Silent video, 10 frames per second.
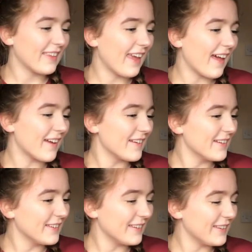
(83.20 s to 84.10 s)
yeah,
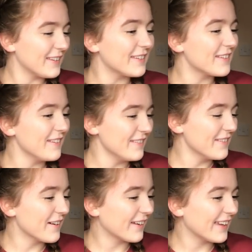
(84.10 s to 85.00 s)
you're
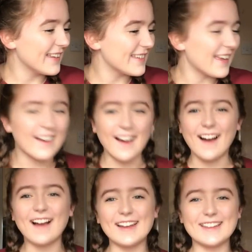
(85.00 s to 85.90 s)
not gonna say
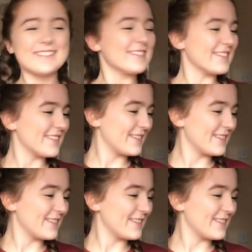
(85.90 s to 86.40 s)
hi, just...